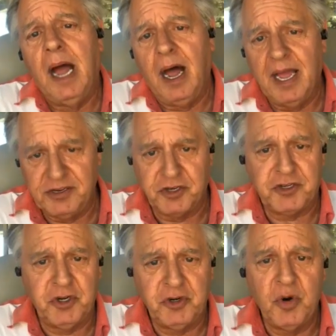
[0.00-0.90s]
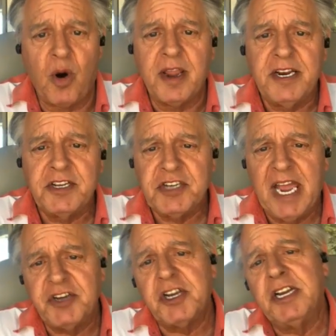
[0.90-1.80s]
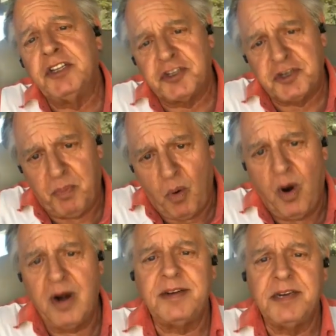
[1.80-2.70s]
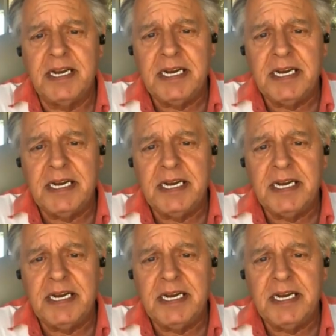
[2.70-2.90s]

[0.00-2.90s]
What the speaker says: as a student organization, to support